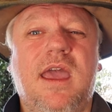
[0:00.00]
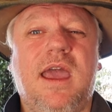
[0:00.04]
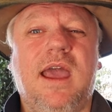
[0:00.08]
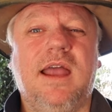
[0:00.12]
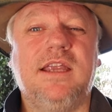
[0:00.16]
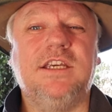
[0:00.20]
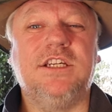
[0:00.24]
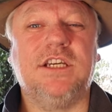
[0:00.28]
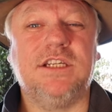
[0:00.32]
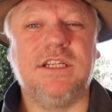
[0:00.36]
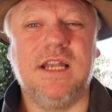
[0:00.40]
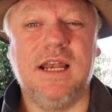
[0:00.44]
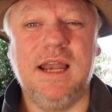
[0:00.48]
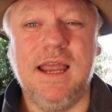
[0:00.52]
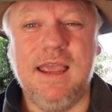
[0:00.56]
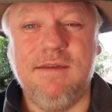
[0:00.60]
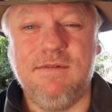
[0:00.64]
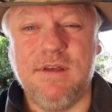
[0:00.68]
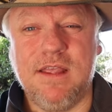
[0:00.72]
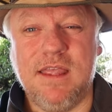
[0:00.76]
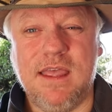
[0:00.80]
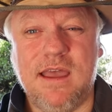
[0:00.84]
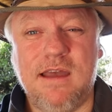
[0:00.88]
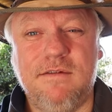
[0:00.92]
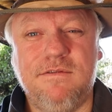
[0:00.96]
and just
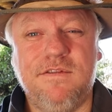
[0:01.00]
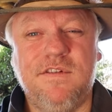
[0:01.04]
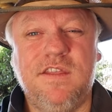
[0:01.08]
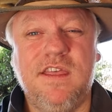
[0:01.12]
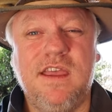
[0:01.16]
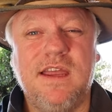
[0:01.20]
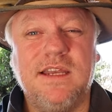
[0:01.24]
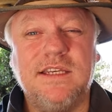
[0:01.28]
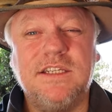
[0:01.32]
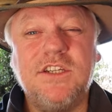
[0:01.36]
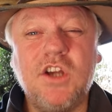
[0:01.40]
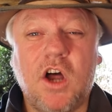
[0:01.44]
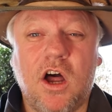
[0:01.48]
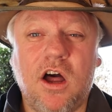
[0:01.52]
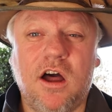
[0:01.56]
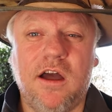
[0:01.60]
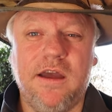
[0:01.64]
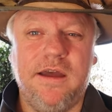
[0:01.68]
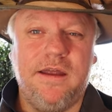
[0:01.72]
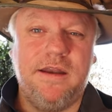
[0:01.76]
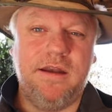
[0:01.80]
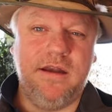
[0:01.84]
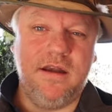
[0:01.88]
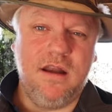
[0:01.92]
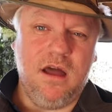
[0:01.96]
leave it there for the
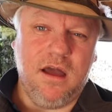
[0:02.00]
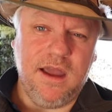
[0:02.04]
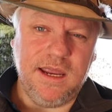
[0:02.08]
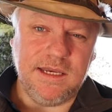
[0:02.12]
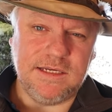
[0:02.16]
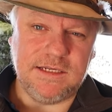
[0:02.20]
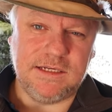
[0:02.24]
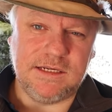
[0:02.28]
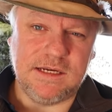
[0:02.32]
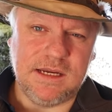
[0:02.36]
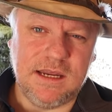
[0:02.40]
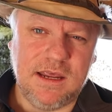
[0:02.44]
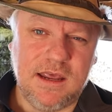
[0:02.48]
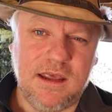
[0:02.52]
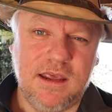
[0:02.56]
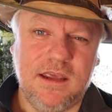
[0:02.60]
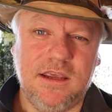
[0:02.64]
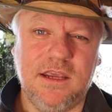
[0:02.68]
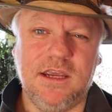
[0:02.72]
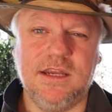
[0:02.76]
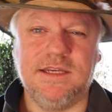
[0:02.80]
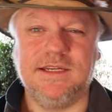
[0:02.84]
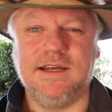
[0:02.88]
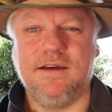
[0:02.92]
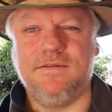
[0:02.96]
entire night.
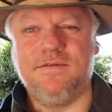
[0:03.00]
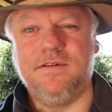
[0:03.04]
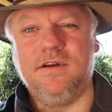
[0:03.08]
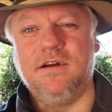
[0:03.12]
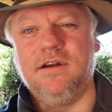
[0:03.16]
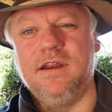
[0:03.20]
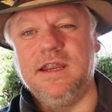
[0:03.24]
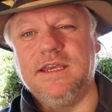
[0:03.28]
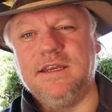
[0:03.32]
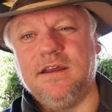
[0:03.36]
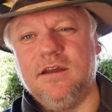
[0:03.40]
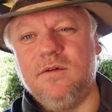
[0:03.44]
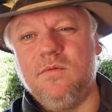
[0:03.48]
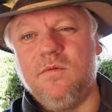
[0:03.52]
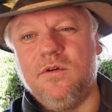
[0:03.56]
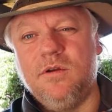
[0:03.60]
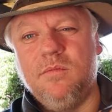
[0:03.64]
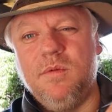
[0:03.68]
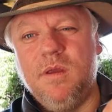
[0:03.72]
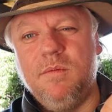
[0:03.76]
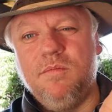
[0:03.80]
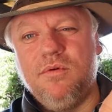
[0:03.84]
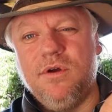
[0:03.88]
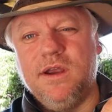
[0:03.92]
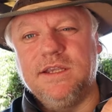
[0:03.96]
You definitely don't want
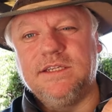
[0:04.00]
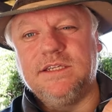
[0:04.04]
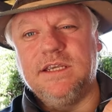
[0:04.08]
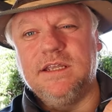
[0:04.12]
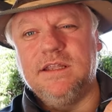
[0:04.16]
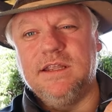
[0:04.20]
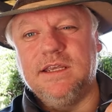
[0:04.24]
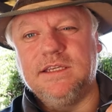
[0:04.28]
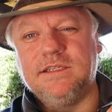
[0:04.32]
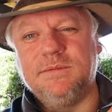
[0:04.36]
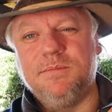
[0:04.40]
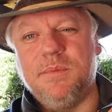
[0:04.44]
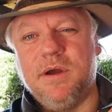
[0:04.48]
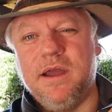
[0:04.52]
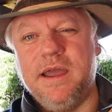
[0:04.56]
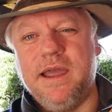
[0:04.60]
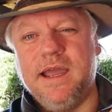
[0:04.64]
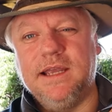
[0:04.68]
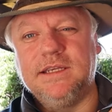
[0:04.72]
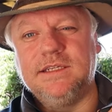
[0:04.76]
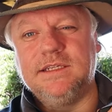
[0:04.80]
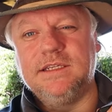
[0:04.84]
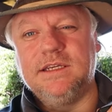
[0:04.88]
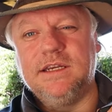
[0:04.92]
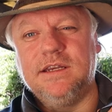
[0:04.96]
to be pressing this by
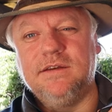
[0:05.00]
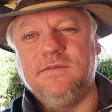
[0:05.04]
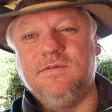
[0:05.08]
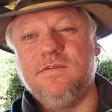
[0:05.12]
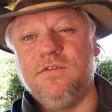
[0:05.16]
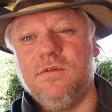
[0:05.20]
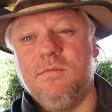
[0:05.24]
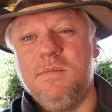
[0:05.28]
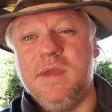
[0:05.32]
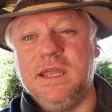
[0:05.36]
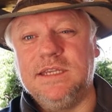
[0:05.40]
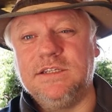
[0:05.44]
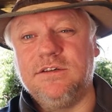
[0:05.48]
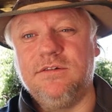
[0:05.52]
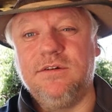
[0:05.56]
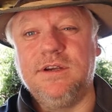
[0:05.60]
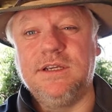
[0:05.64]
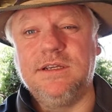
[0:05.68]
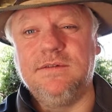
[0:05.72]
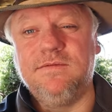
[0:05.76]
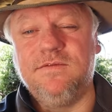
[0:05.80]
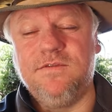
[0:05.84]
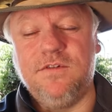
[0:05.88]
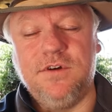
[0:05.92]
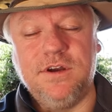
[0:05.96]
accident for
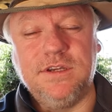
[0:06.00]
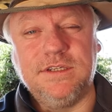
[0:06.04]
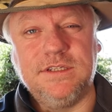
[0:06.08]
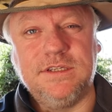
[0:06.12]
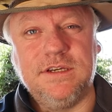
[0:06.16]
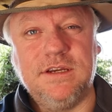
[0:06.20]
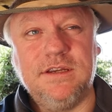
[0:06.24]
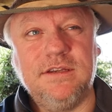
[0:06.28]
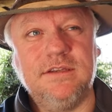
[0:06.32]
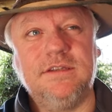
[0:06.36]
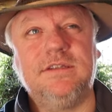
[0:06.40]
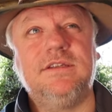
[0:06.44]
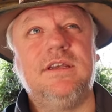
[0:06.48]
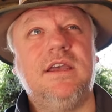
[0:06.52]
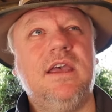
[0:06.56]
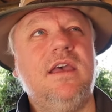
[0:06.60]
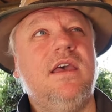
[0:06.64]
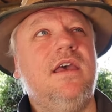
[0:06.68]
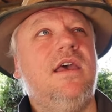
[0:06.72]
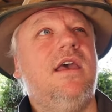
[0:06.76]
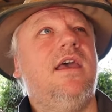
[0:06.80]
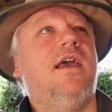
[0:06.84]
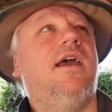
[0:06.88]
metering, for instance,